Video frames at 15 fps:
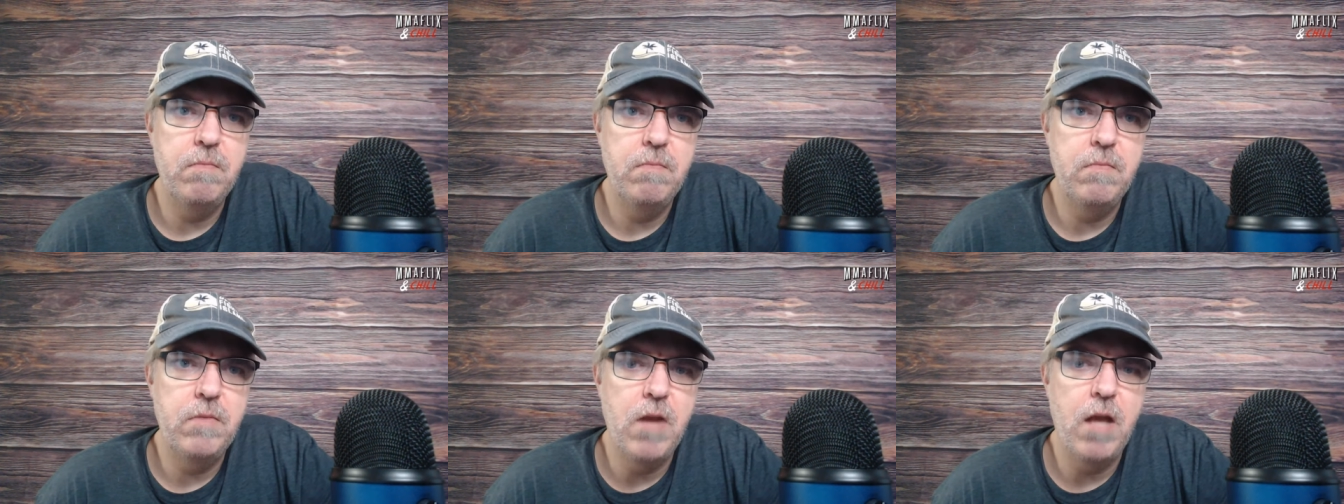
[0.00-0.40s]

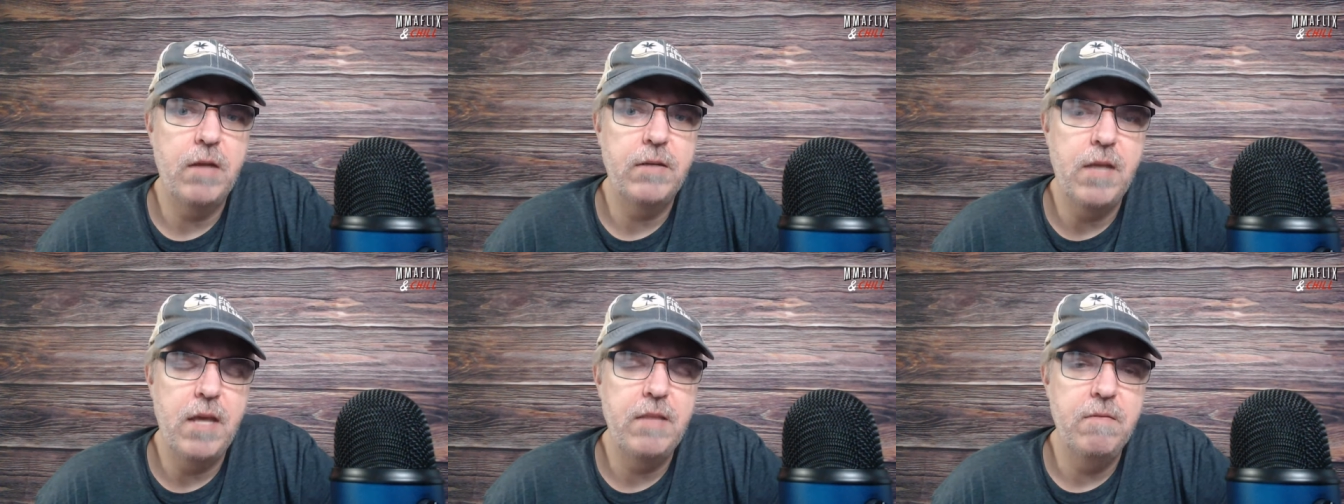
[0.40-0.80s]

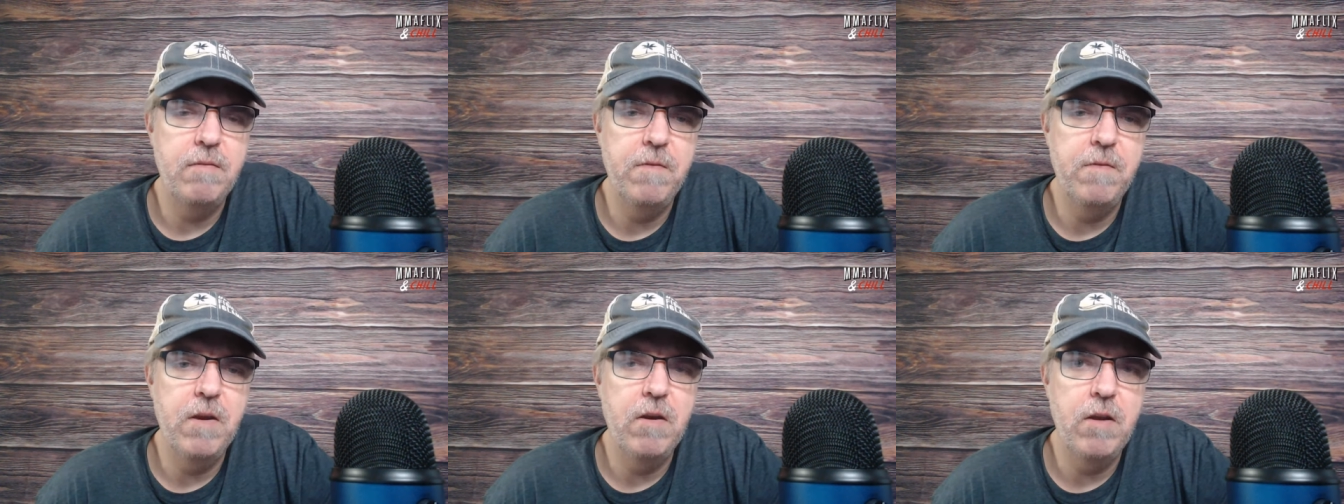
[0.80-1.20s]
knock Tyson
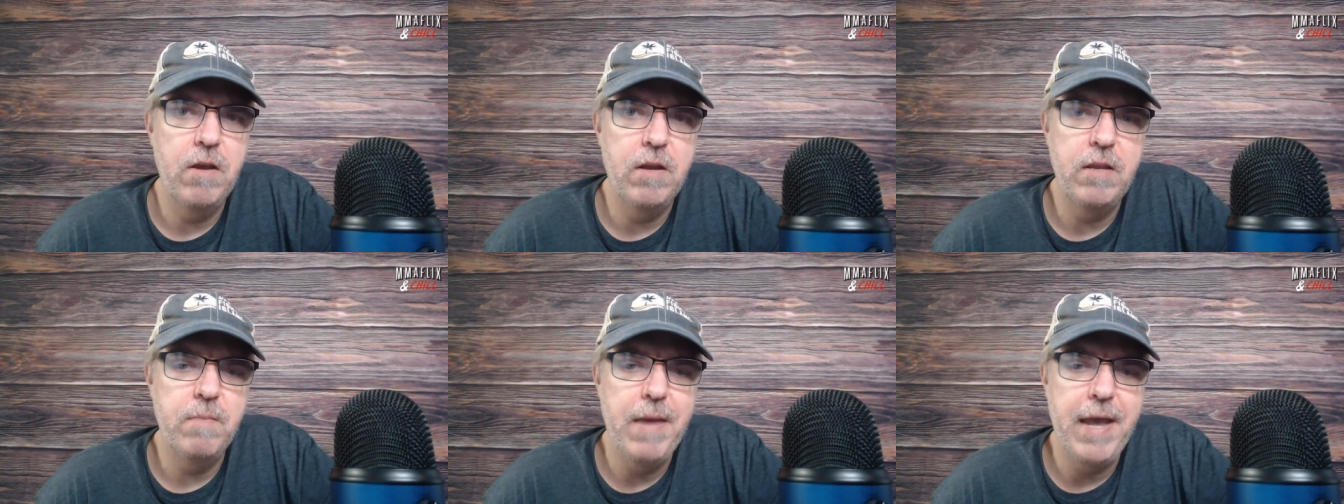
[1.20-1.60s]
Fury
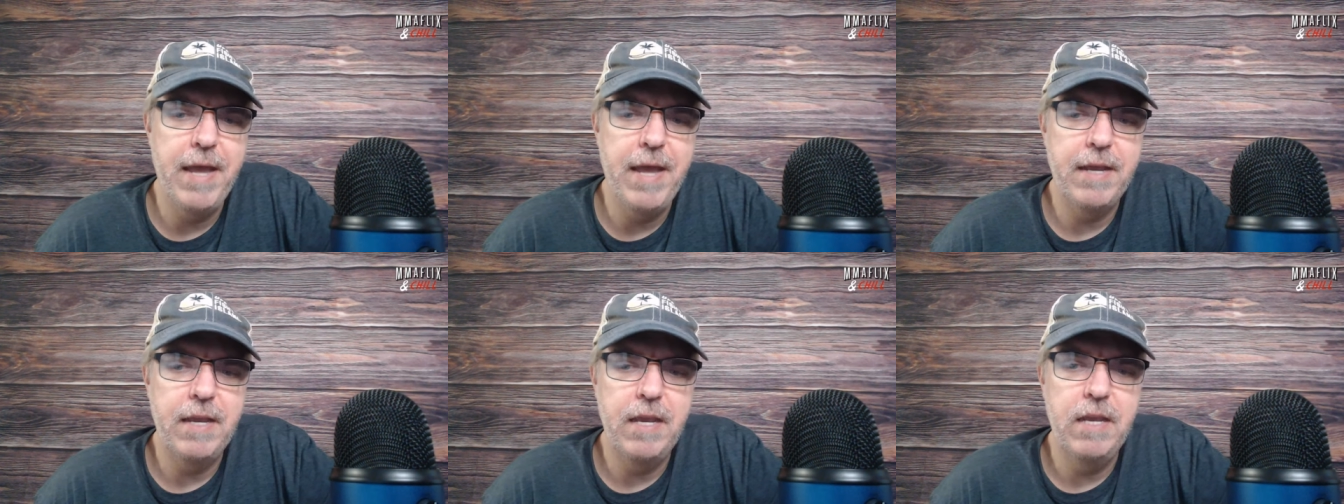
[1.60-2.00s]
on his
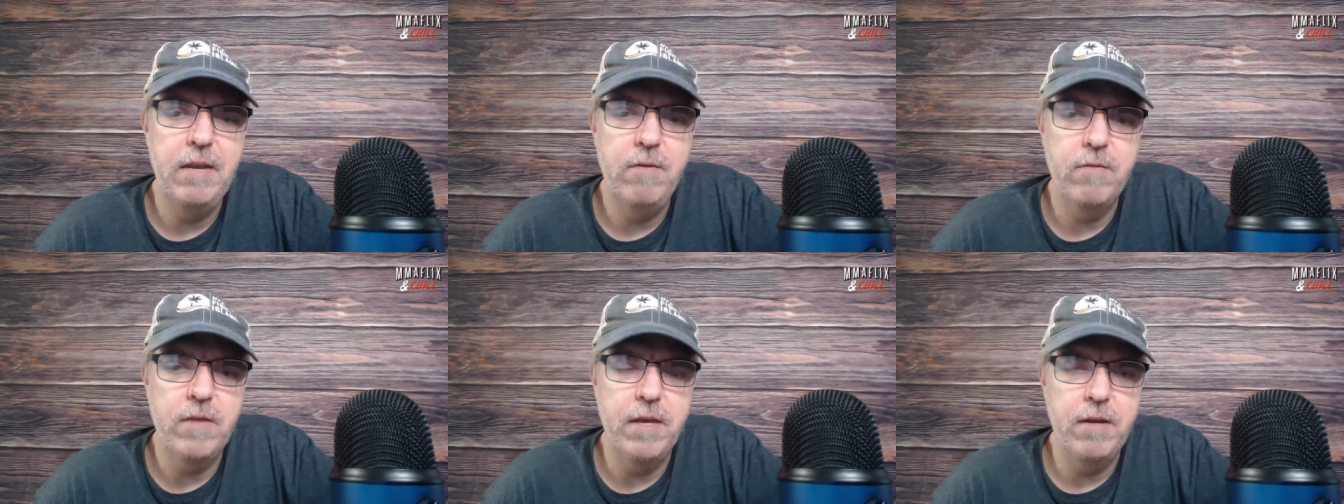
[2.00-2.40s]
back, and
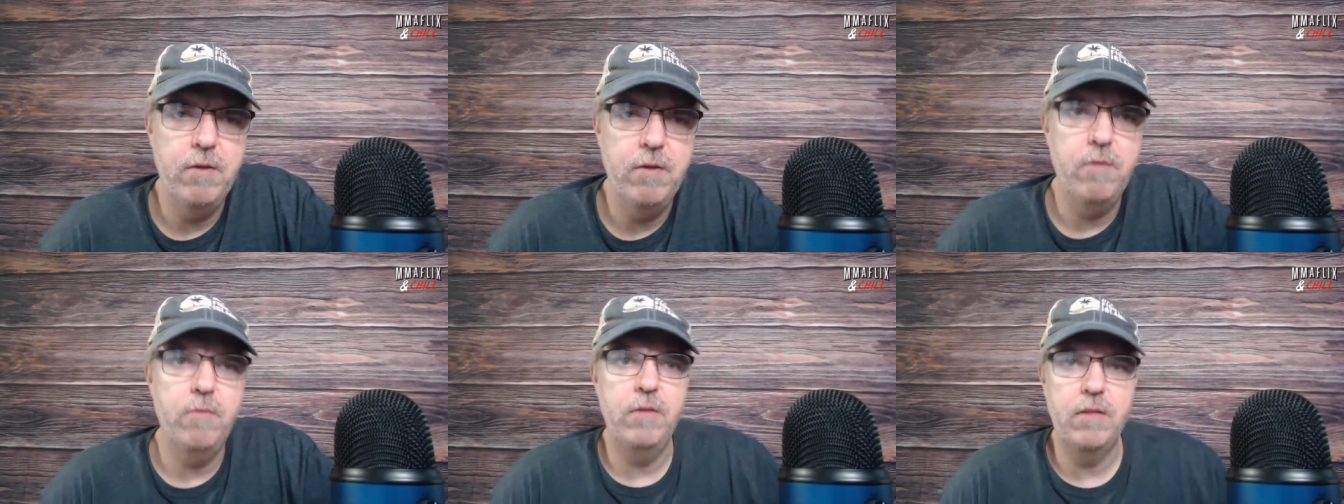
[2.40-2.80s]
he was like,
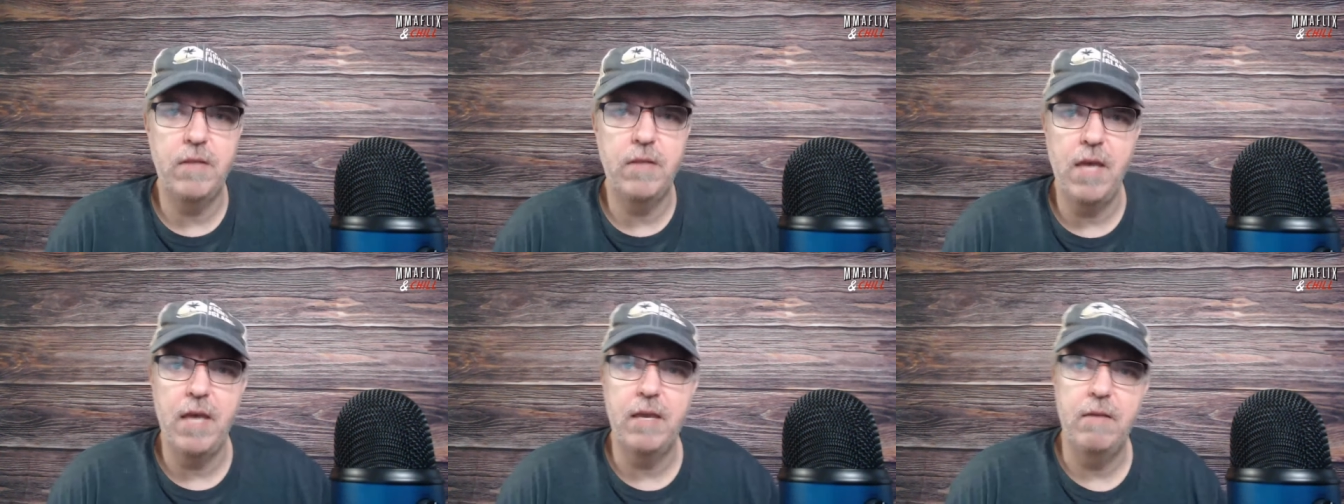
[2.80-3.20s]
"Oh, this
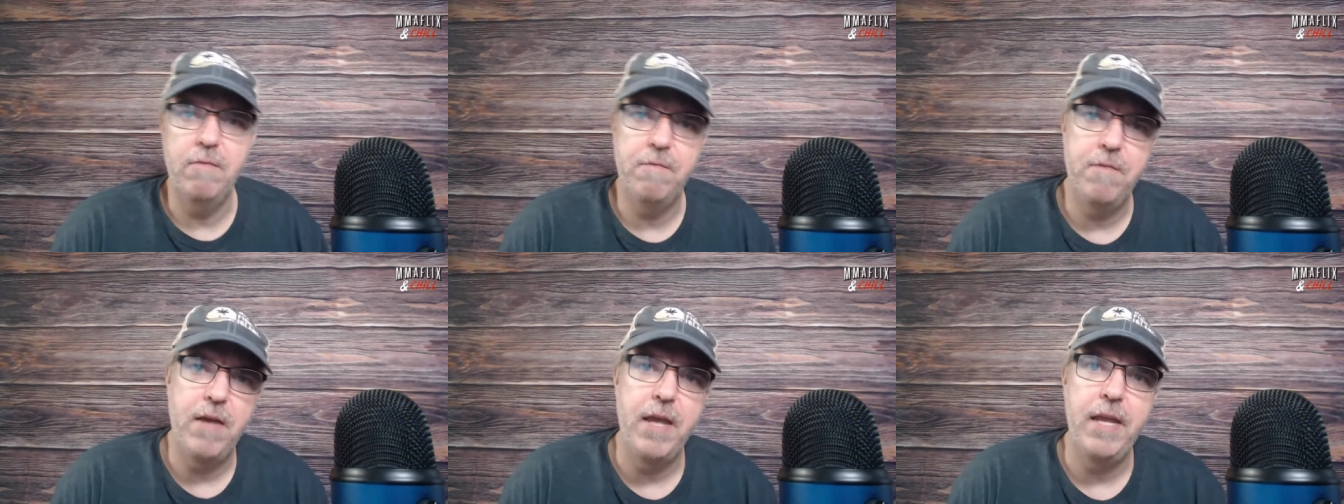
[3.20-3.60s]
guy can
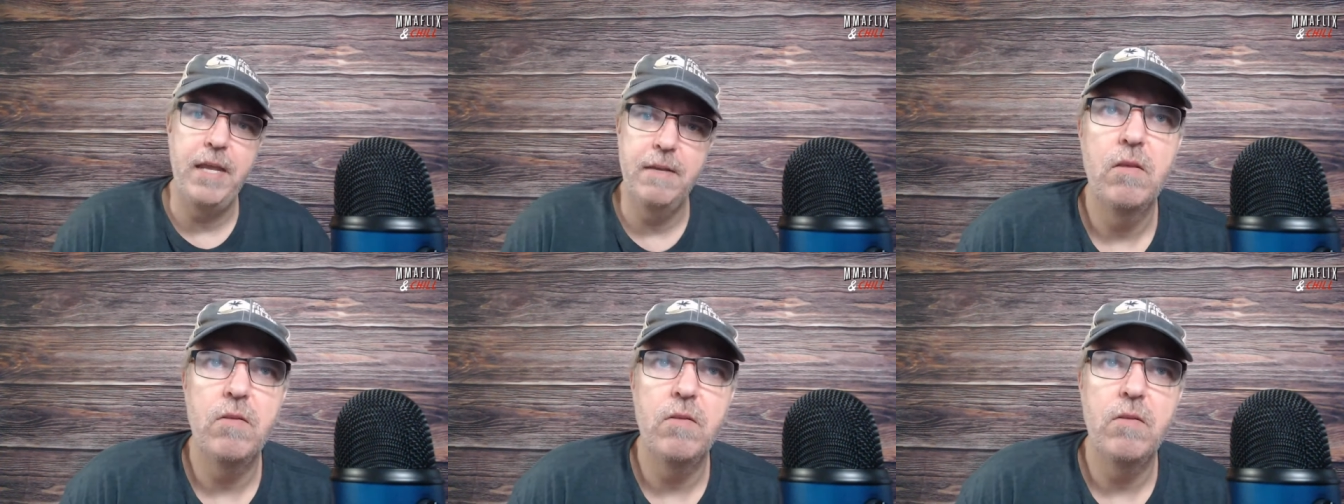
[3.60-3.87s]
fight."